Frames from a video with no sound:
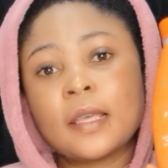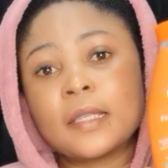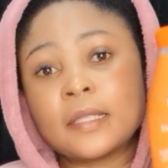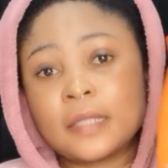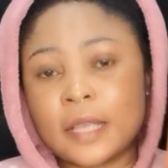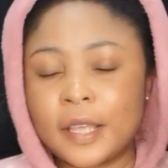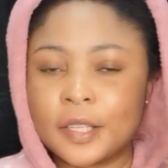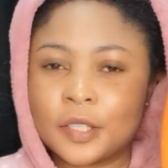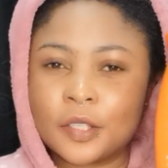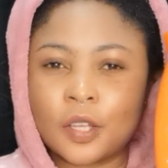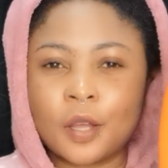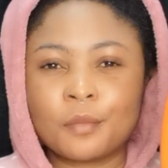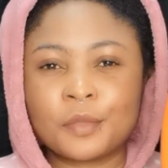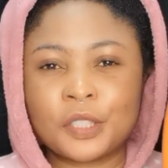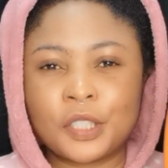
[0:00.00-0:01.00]
There is
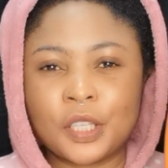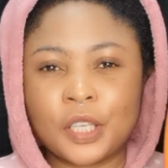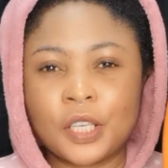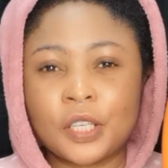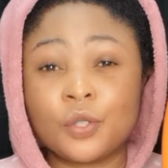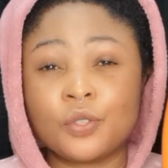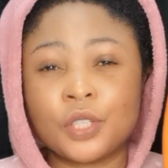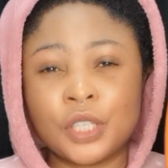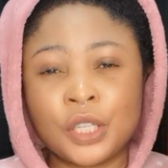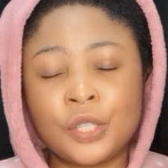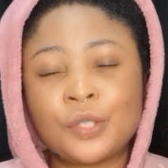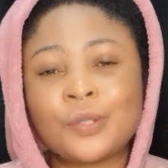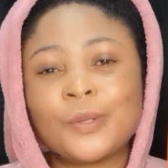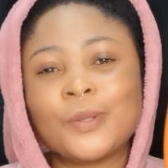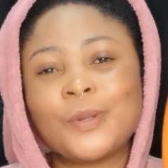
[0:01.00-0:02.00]
something you need
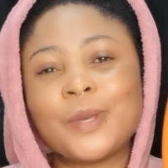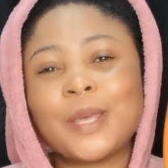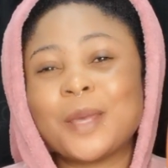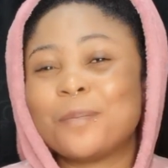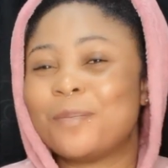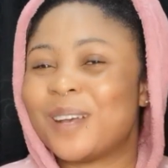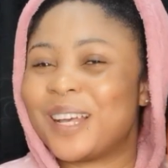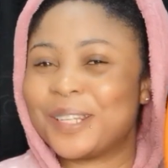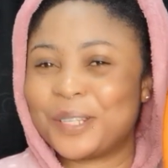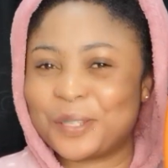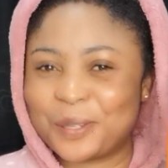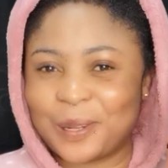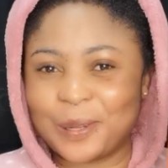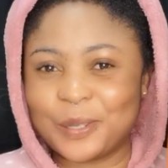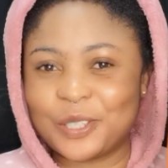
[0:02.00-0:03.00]
to know about
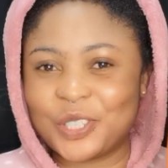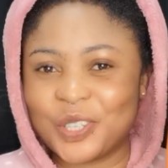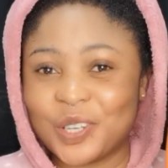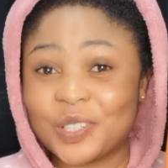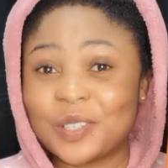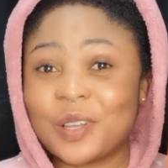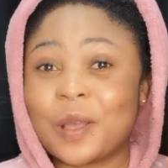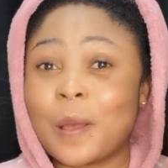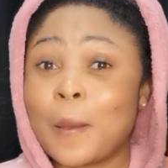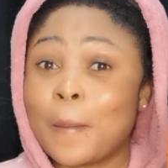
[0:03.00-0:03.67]
this lotion